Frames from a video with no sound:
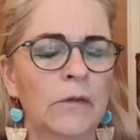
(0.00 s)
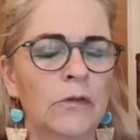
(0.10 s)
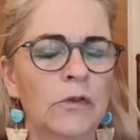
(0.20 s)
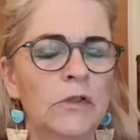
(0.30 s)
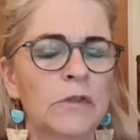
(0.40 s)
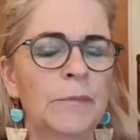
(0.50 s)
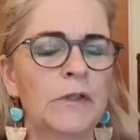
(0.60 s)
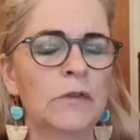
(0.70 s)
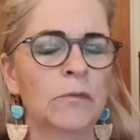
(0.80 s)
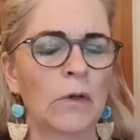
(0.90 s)
to just be
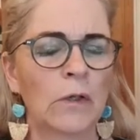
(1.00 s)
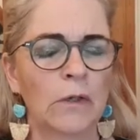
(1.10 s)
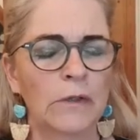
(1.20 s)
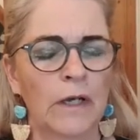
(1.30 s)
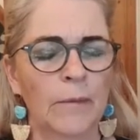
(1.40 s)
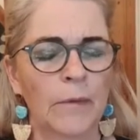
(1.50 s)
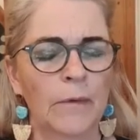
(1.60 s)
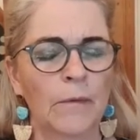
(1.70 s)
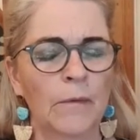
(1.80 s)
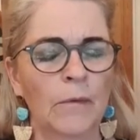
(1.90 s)
swallowed up
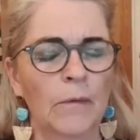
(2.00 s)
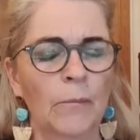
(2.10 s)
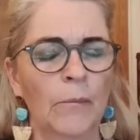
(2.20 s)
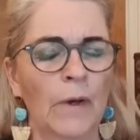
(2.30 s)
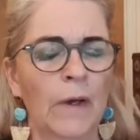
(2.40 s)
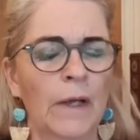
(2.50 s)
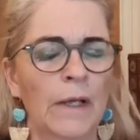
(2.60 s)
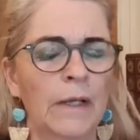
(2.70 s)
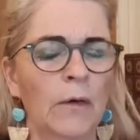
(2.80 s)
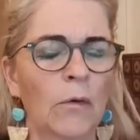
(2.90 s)

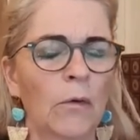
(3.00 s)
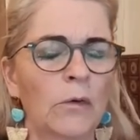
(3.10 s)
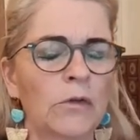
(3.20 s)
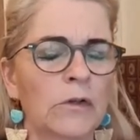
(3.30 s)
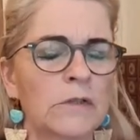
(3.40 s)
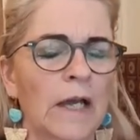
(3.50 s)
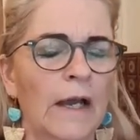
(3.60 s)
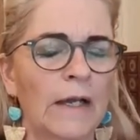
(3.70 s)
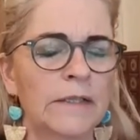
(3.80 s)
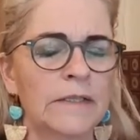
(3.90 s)
by all those
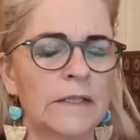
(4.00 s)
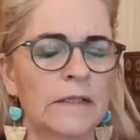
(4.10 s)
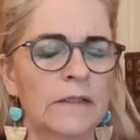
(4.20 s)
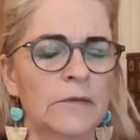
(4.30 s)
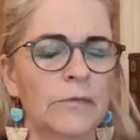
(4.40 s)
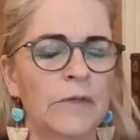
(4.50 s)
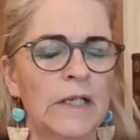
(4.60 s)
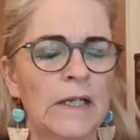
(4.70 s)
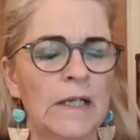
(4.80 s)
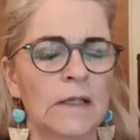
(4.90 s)
heart-centered
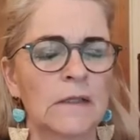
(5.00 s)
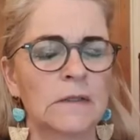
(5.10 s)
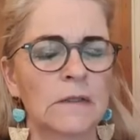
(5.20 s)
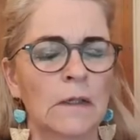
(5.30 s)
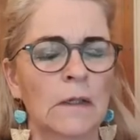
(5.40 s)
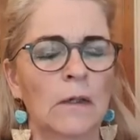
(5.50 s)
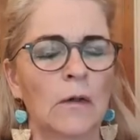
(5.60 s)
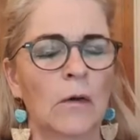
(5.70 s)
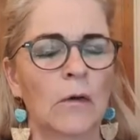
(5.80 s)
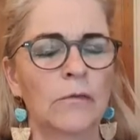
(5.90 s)
feelings
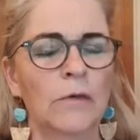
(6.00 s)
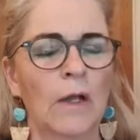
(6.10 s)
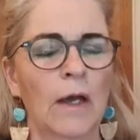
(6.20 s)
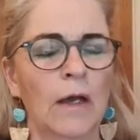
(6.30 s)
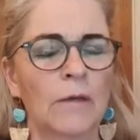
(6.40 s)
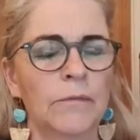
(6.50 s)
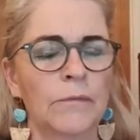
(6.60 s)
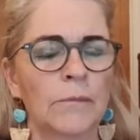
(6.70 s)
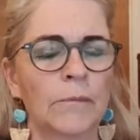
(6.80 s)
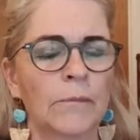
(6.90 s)
of love,
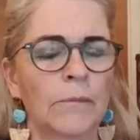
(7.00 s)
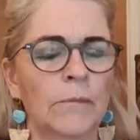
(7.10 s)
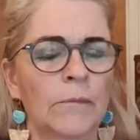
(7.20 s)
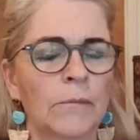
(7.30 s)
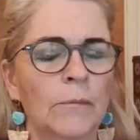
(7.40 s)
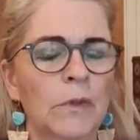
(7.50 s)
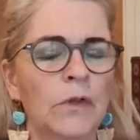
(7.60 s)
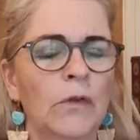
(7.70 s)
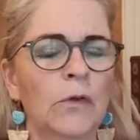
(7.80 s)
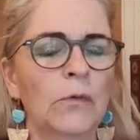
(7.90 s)

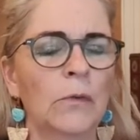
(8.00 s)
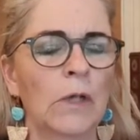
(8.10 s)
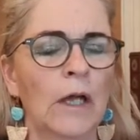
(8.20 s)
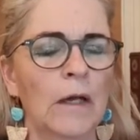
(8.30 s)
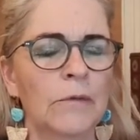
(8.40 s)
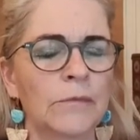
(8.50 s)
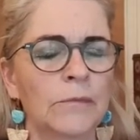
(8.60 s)
maternal love,